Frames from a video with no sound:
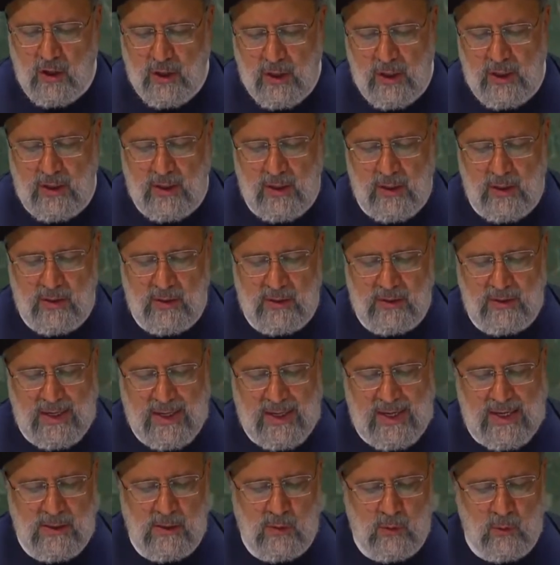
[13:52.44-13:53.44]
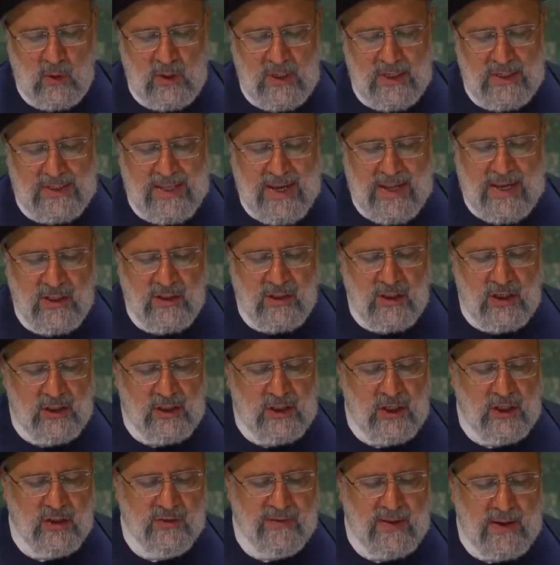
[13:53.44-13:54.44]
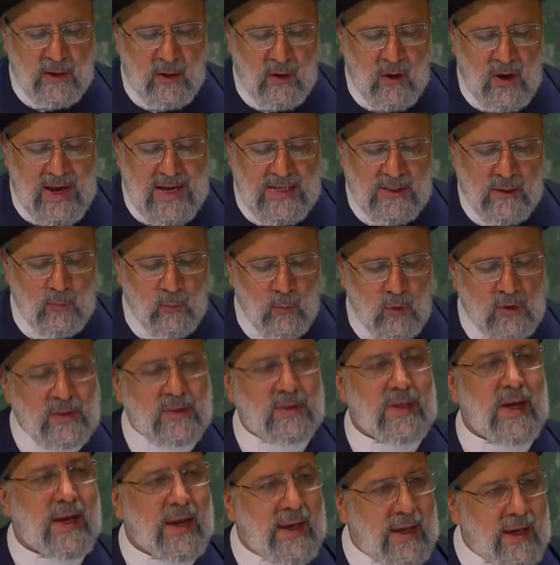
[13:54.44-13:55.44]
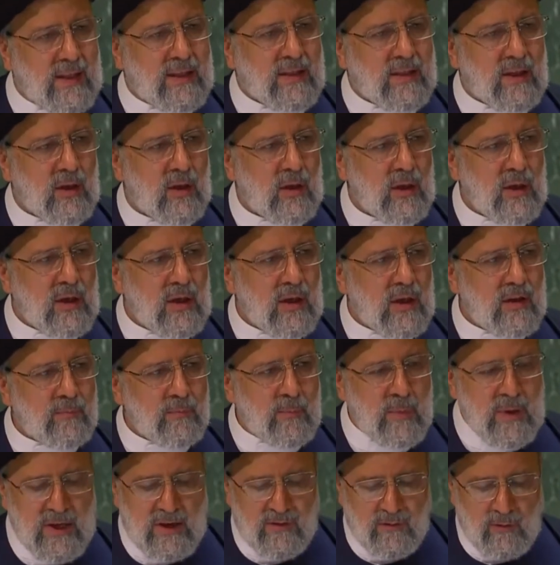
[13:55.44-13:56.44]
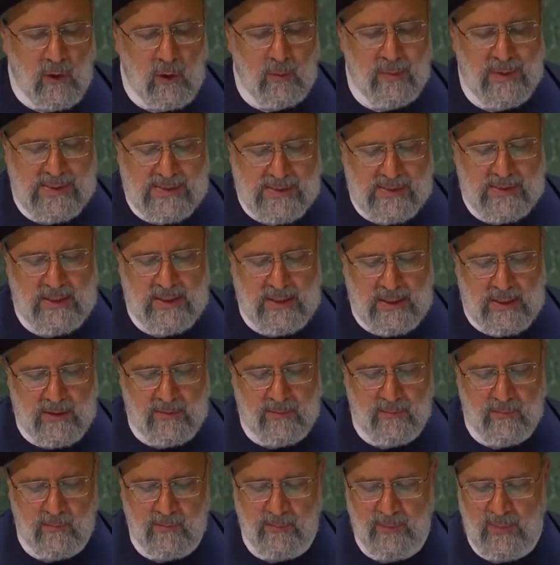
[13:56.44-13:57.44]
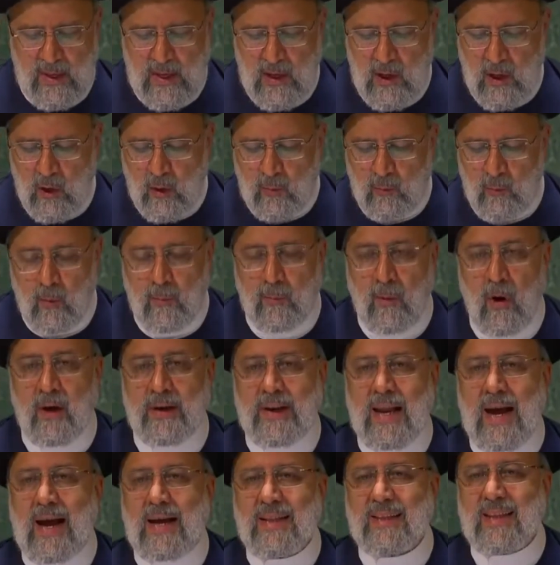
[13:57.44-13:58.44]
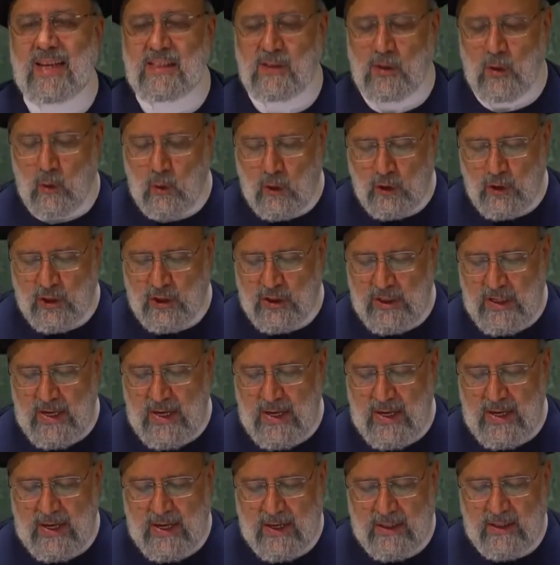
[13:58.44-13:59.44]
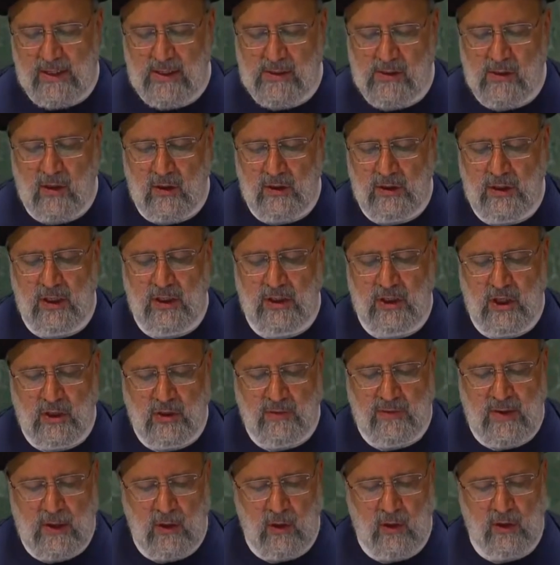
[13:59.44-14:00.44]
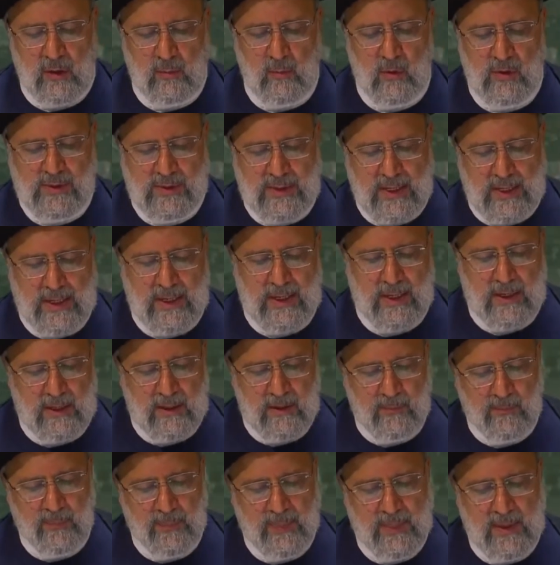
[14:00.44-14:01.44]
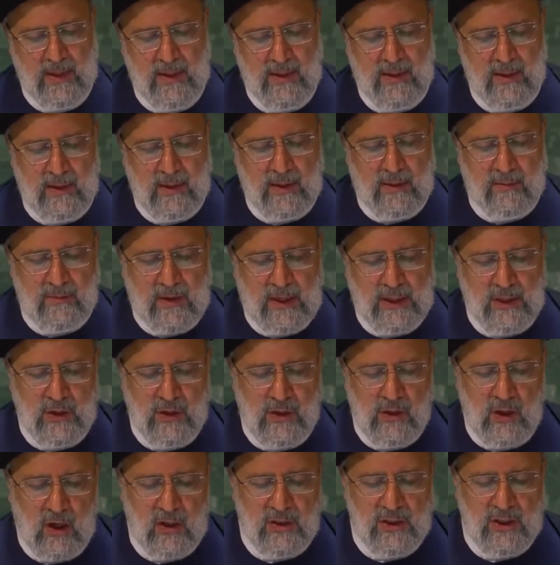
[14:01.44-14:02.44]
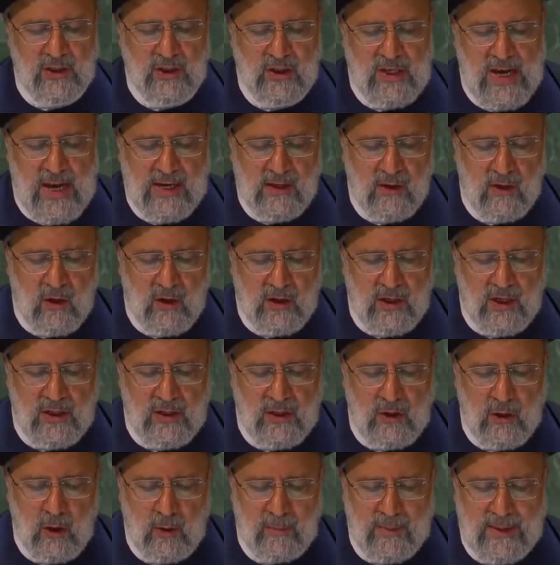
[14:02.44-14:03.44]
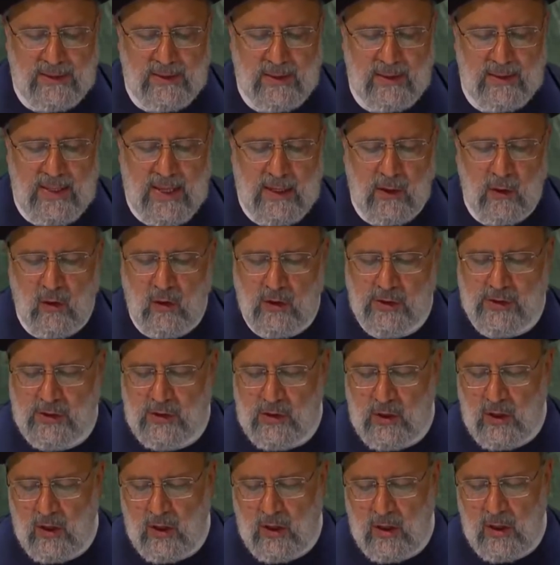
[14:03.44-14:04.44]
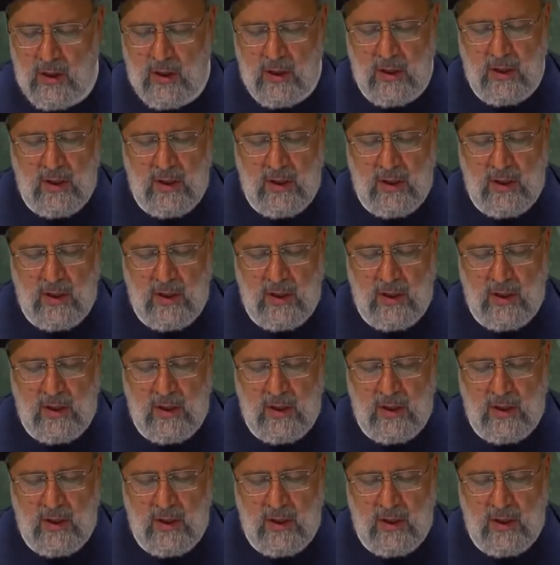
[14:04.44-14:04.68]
making trade corridors unsafe, diminishing countries from allies to dependents, stifling the economic progress of sovereign nations, and fomenting proxy wars